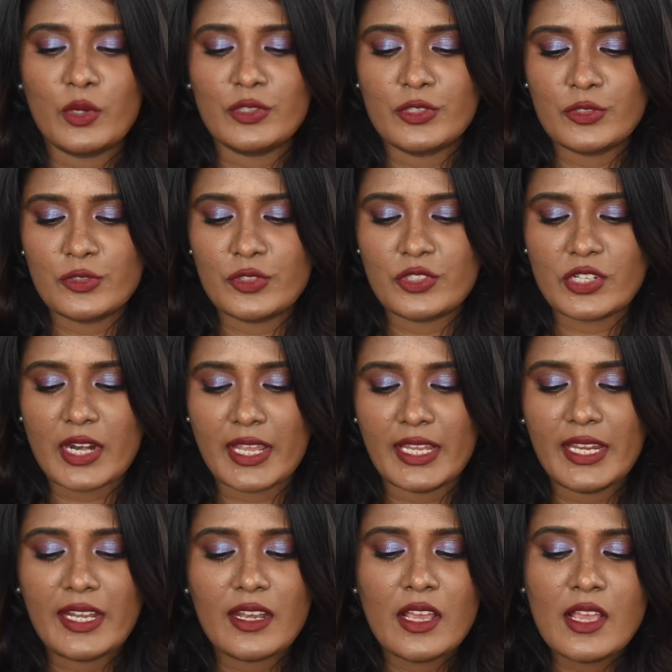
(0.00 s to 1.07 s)
wanted to try
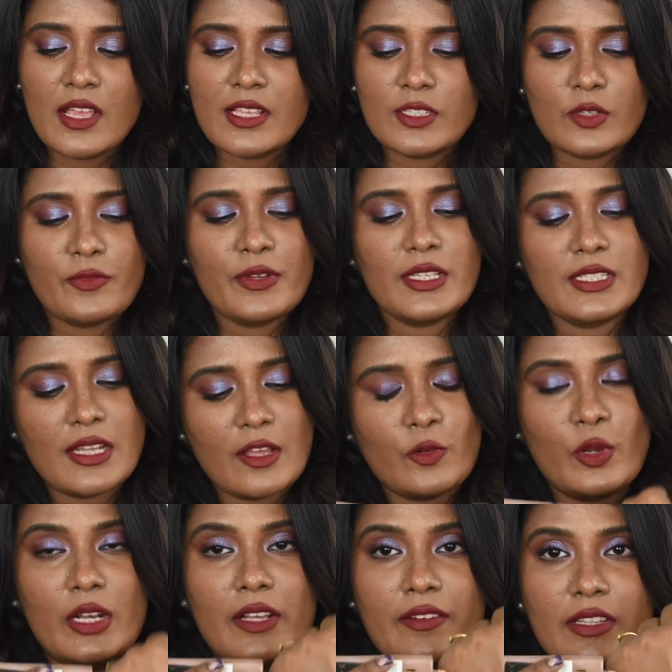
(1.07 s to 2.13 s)
it. So first na
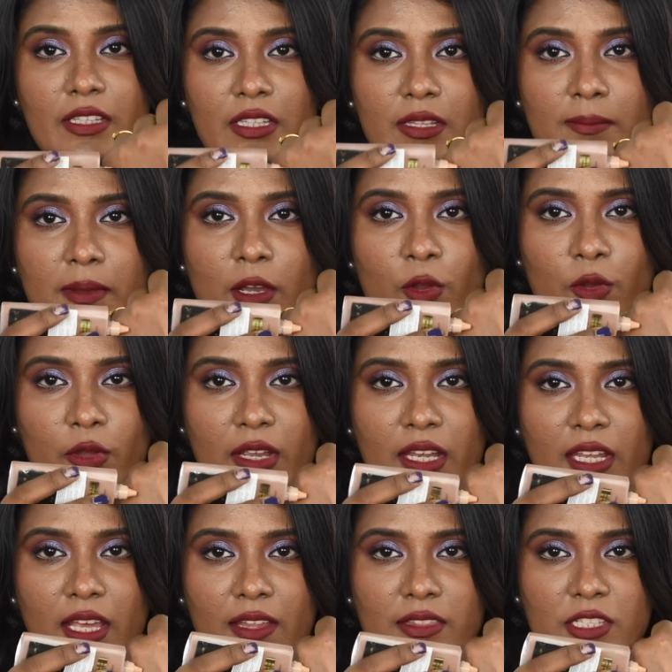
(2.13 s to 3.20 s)
ungalku vandu indha
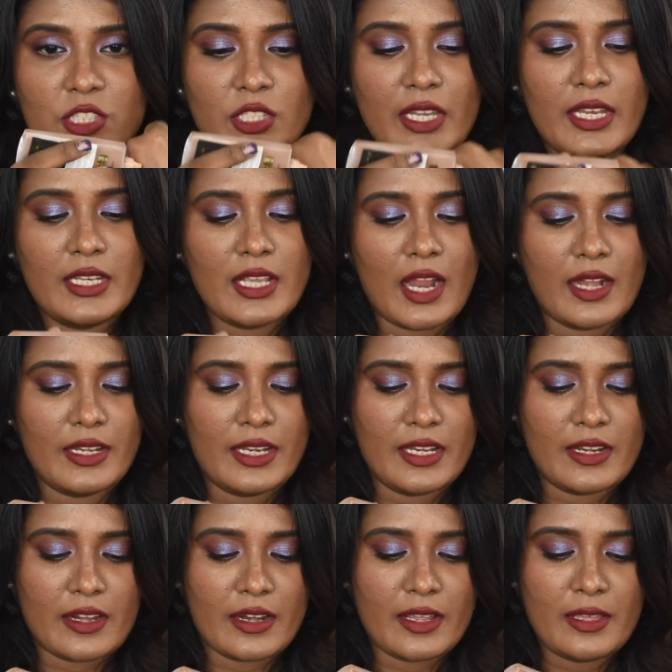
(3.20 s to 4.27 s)
mahogany and the shade
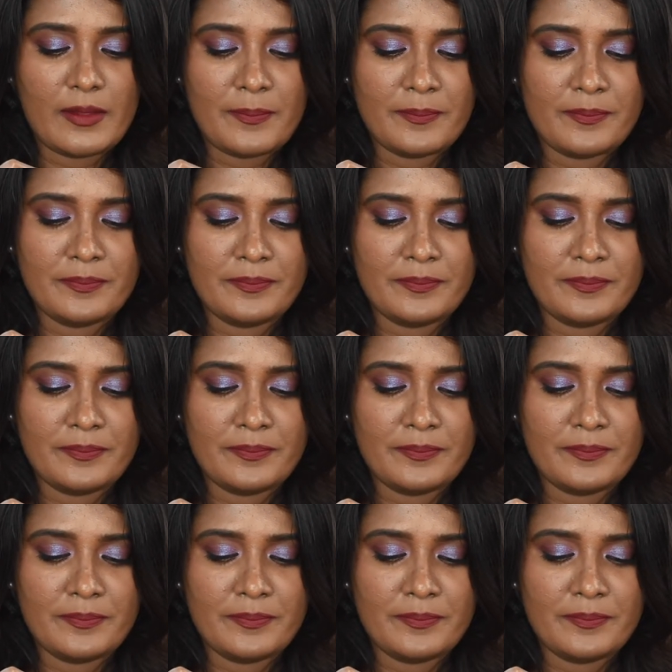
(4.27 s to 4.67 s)
kaatidren.